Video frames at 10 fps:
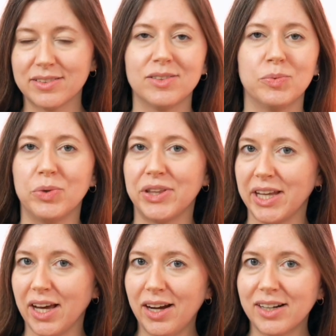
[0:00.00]
what they
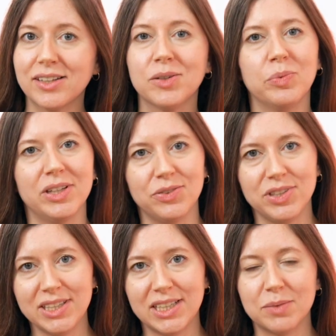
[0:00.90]
are, when you
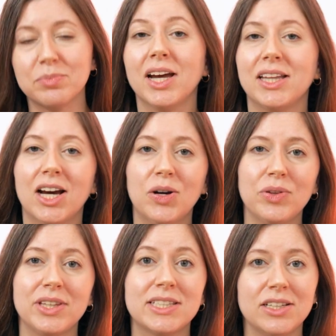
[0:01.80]
need them, and how
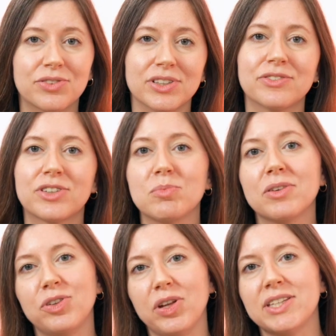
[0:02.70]
it's different from
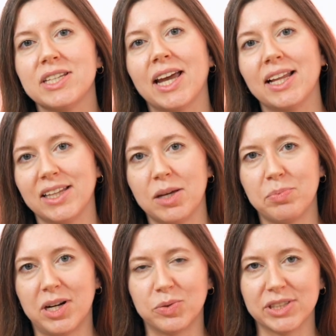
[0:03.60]
evaluating
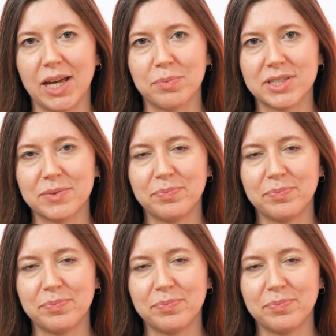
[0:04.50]
LLM-powered apps.